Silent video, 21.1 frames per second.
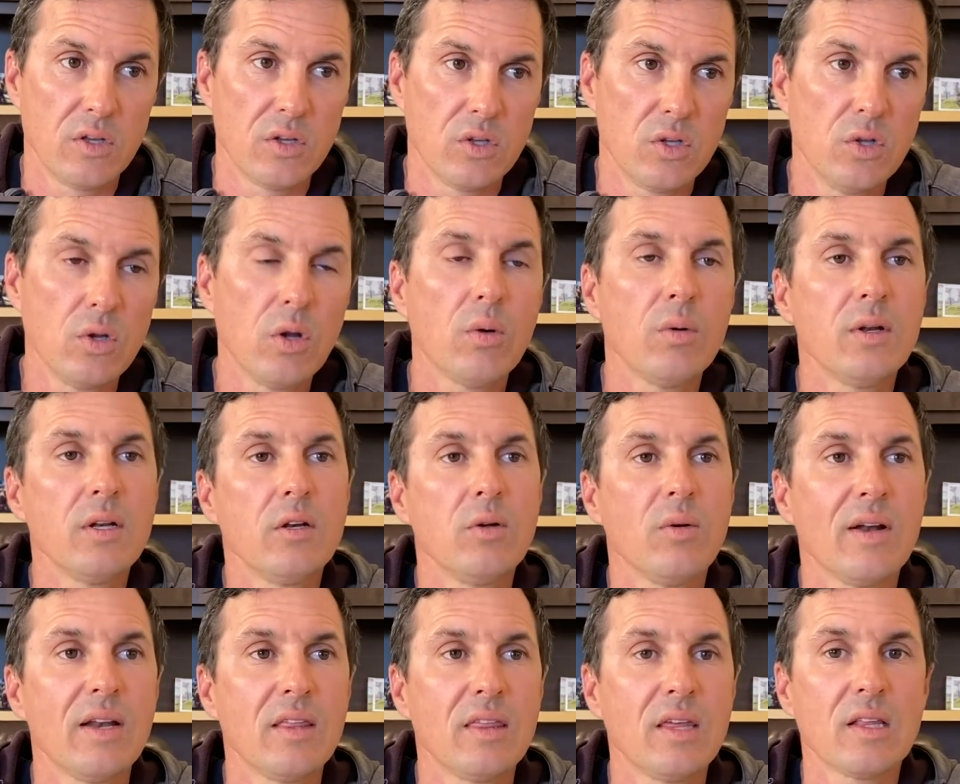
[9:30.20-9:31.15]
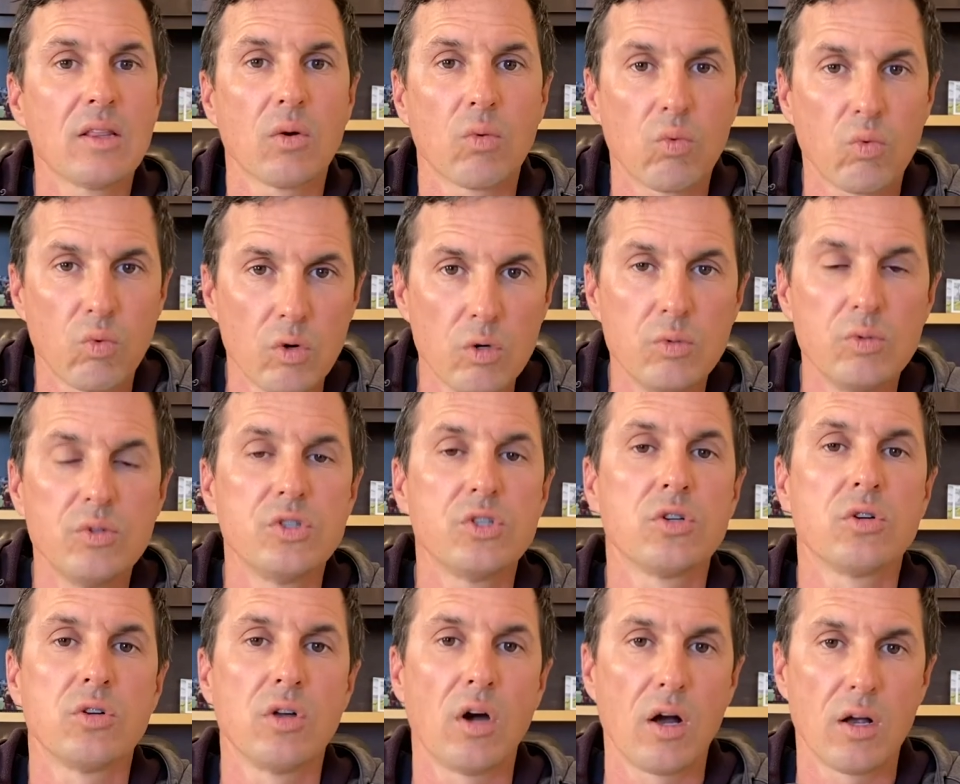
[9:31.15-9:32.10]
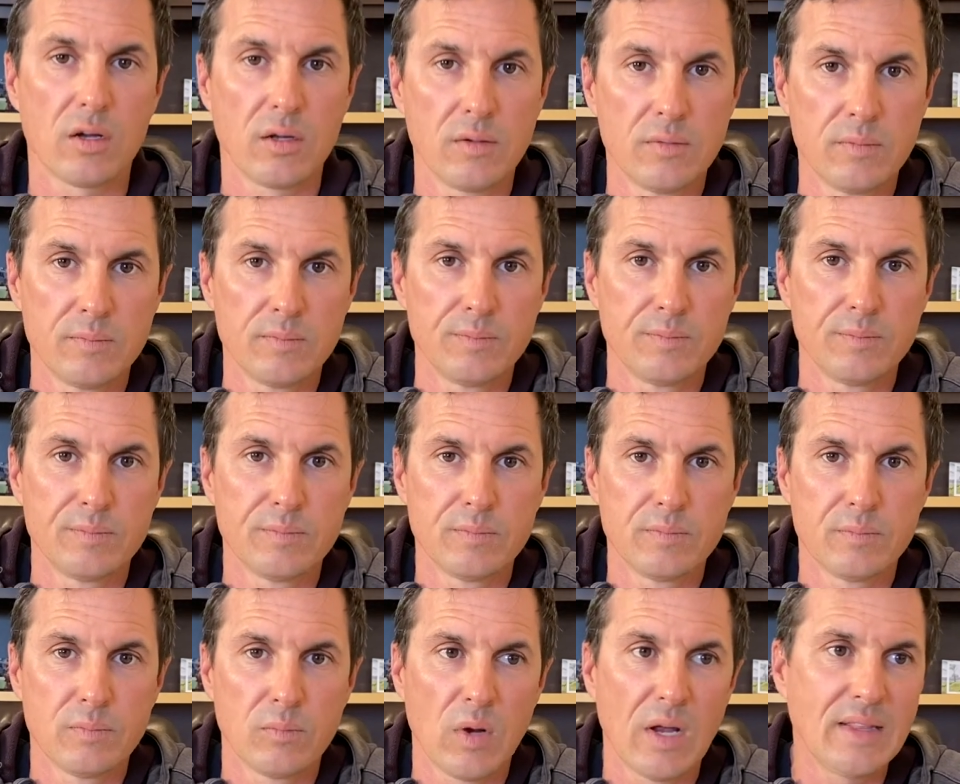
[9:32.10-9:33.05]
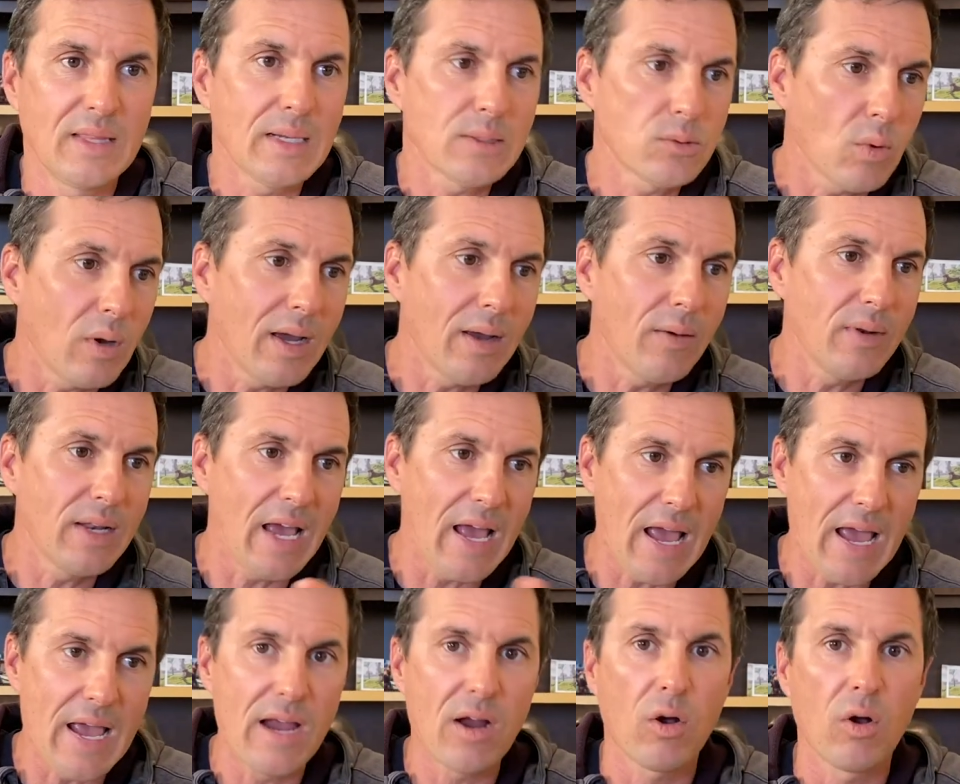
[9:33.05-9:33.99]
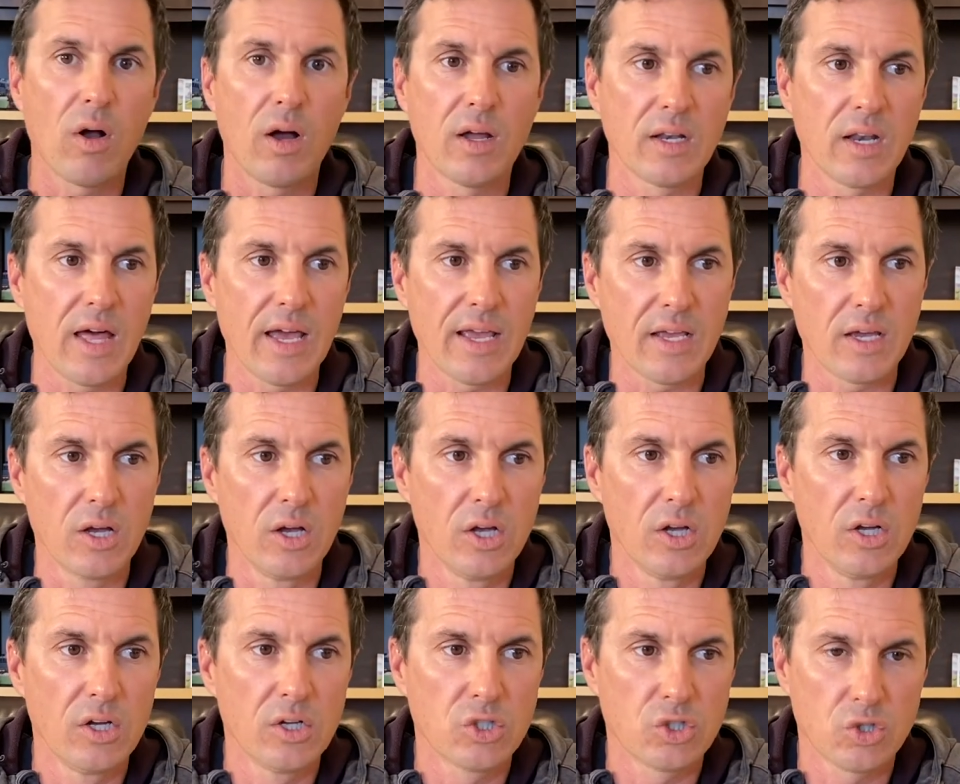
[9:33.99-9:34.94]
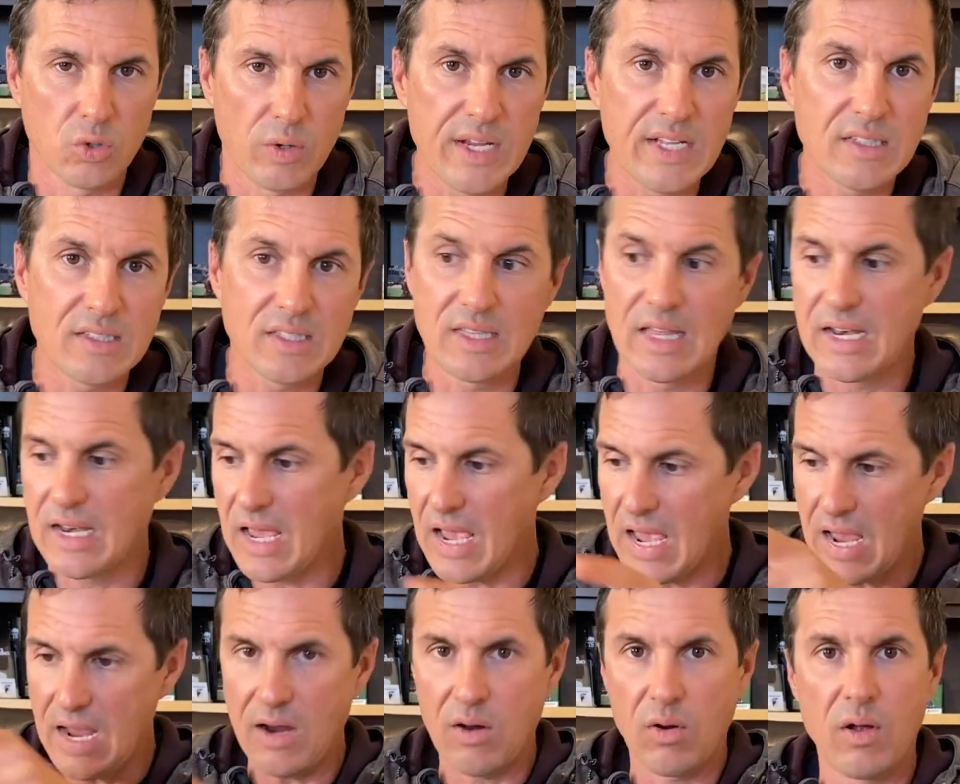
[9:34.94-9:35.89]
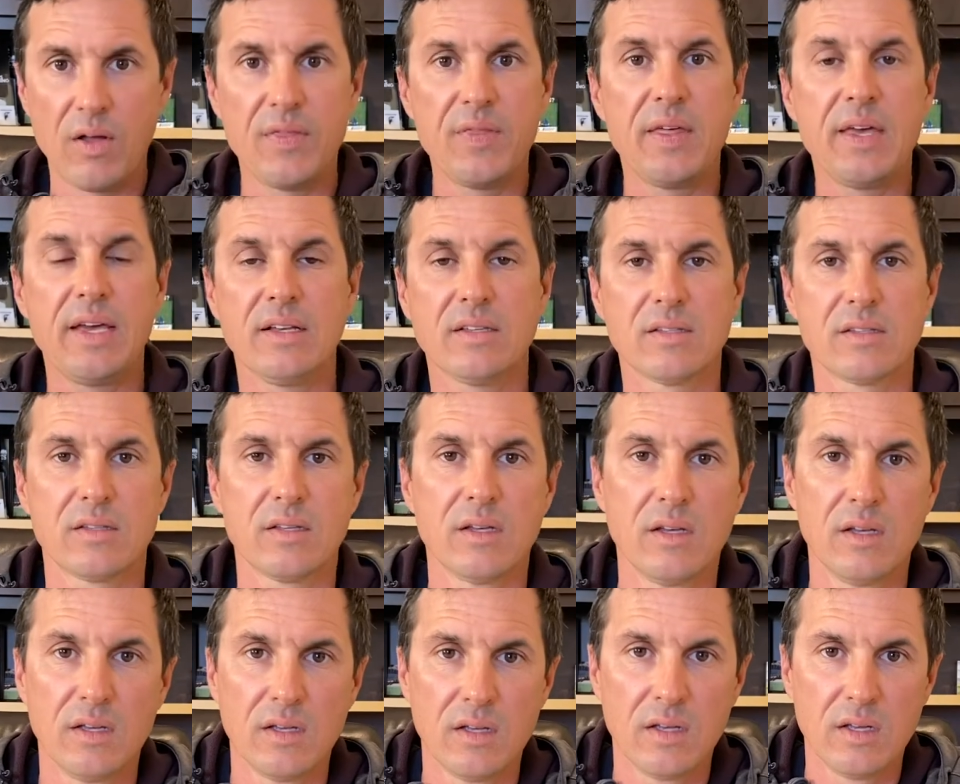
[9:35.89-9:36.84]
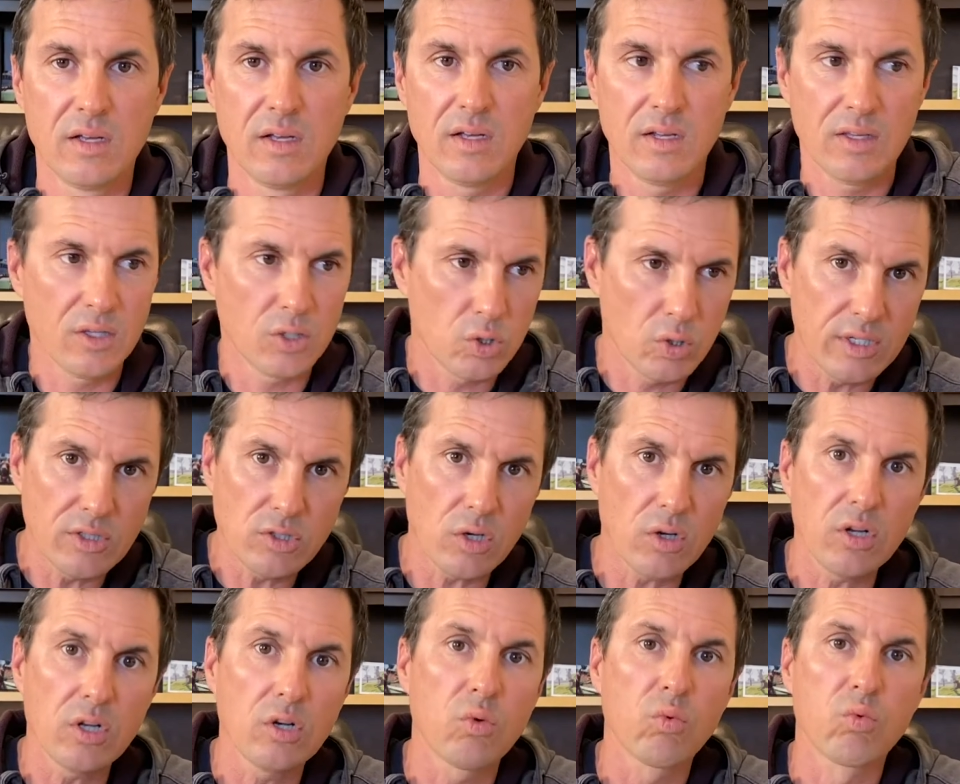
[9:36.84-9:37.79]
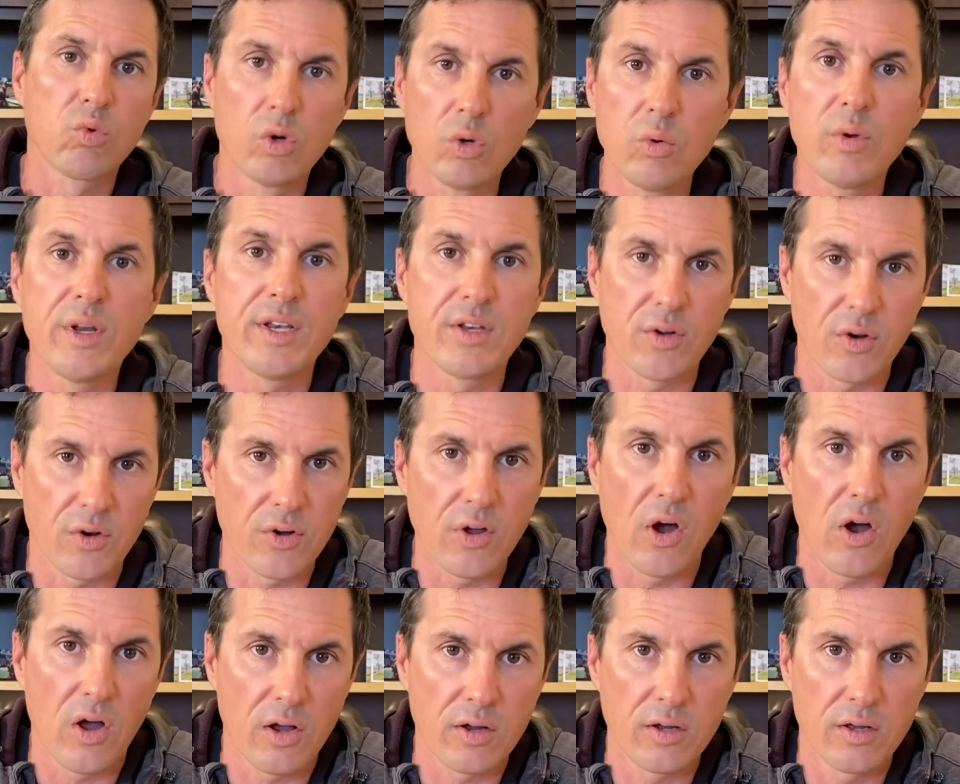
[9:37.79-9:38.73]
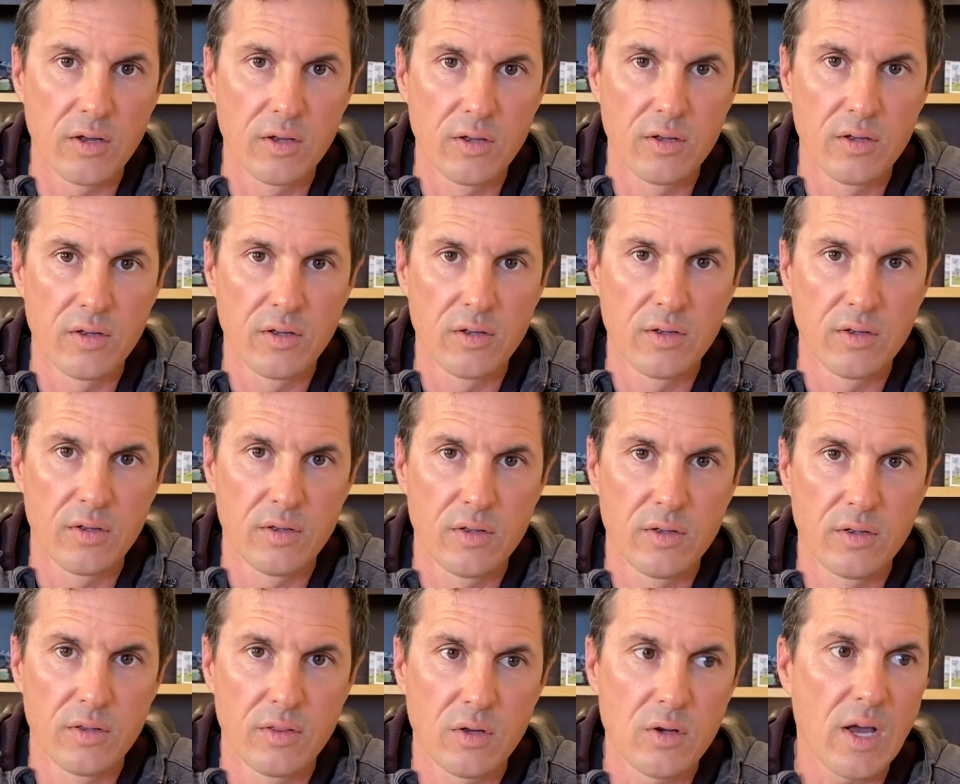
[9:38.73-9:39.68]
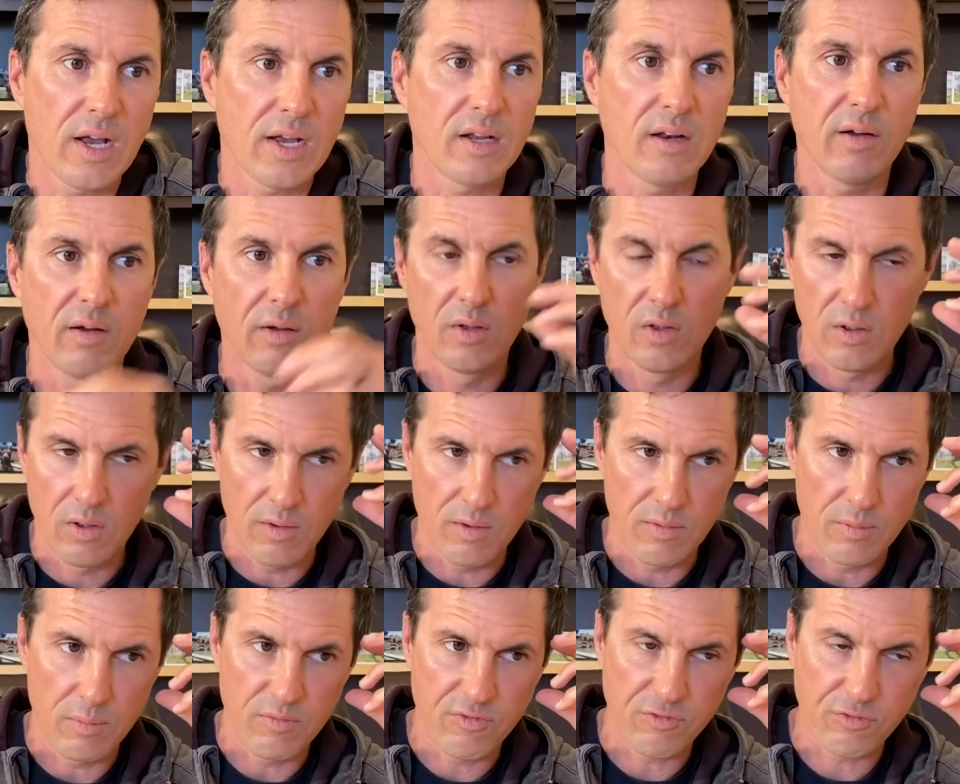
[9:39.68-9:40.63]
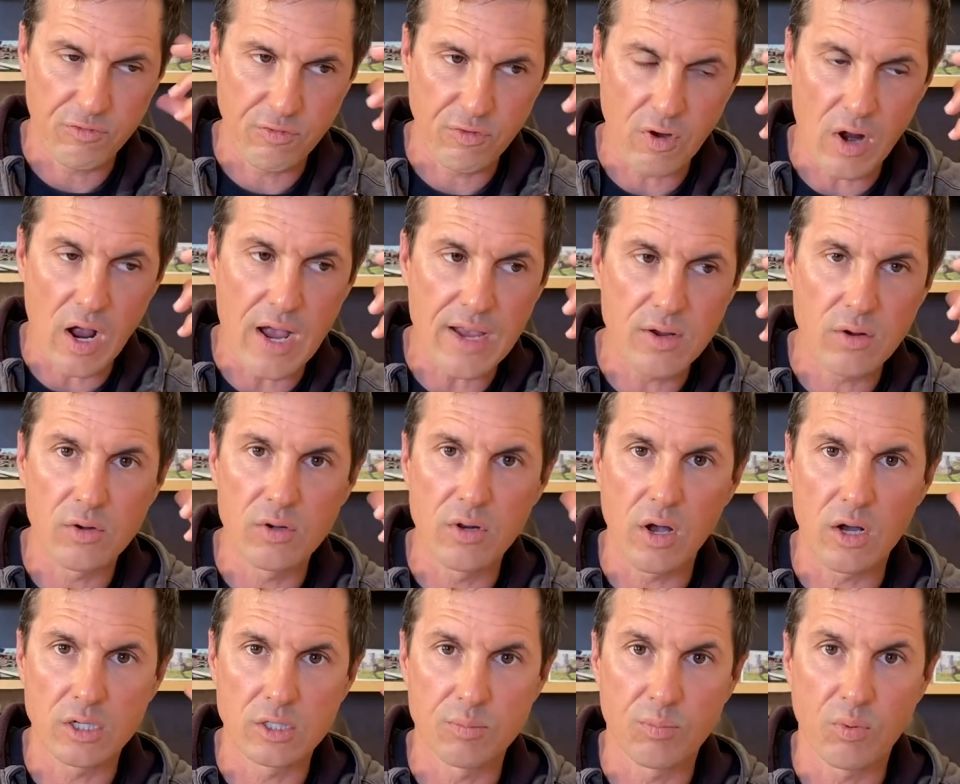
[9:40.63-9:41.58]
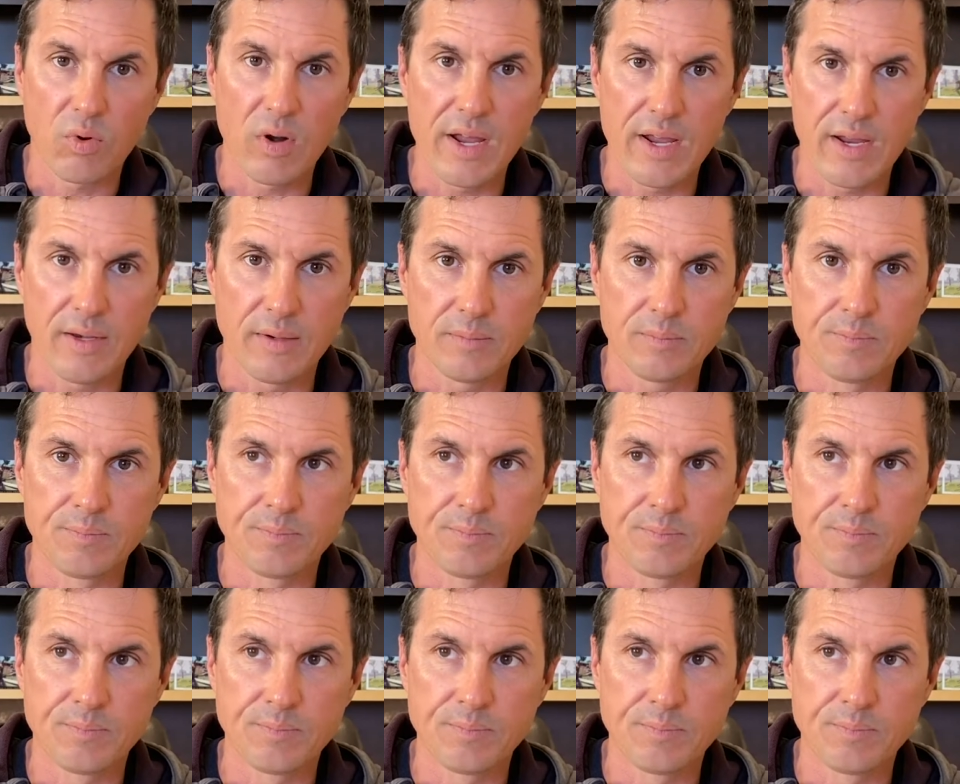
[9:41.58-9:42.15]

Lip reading: You don't want to do anything that ruins your dog. Right? That's why I would err on like treats than err on this. The treats aren't going to ruin your dog. They're not going to fry your dog's brain.